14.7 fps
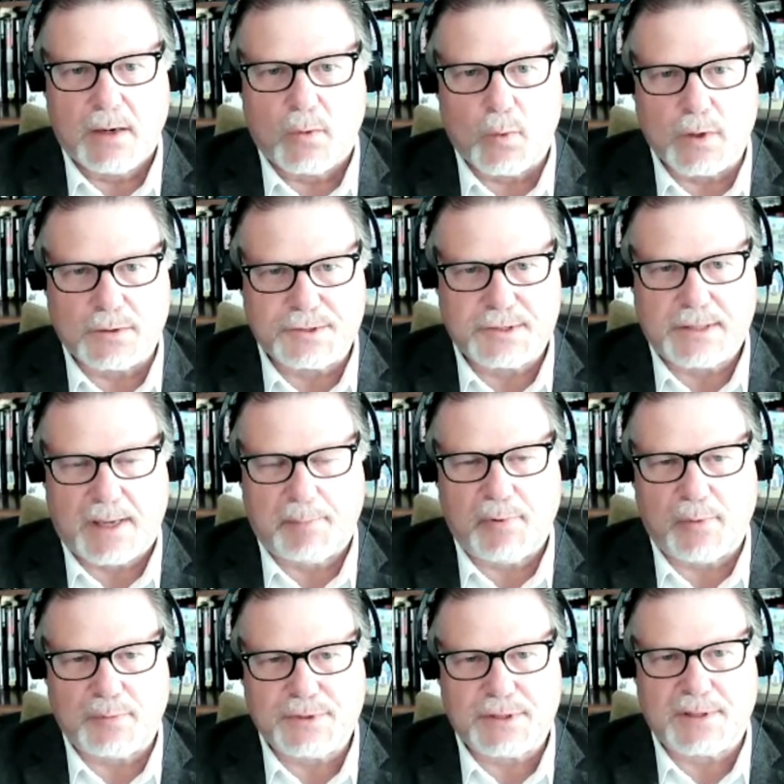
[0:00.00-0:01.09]
will step
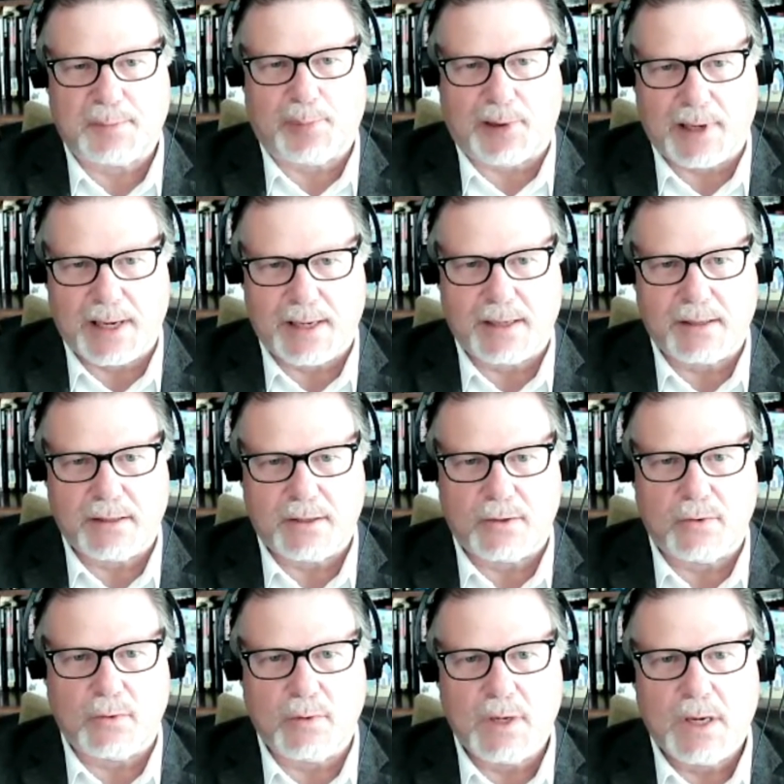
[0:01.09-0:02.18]
up to the plate and
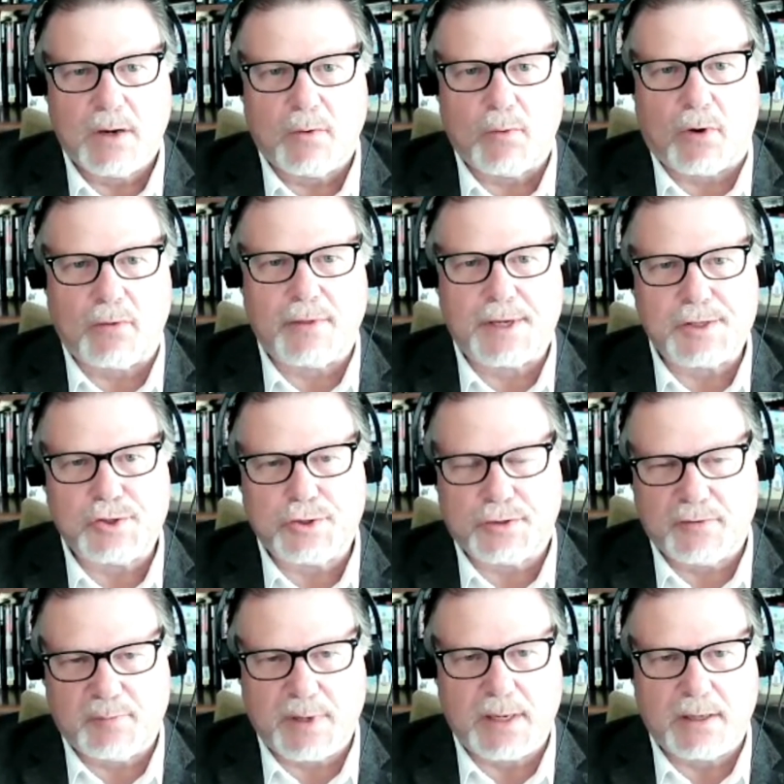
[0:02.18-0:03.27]
do what they should
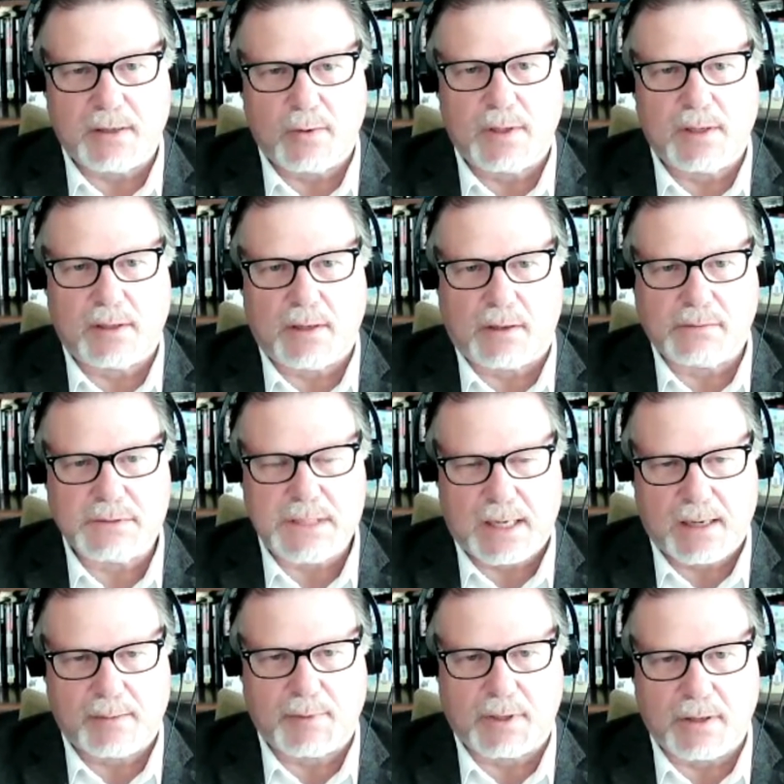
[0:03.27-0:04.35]
have been doing a long
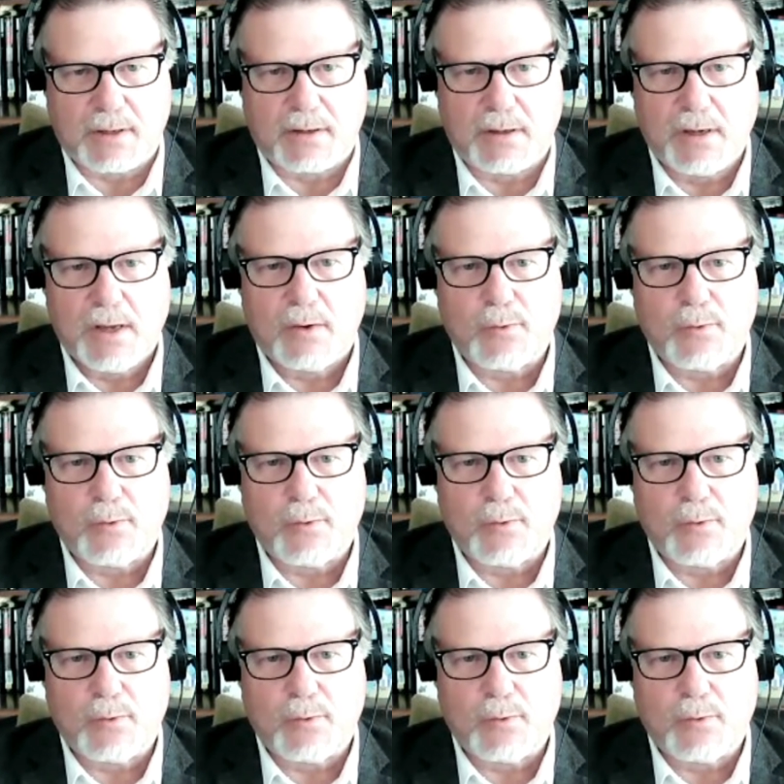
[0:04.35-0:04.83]
time ago,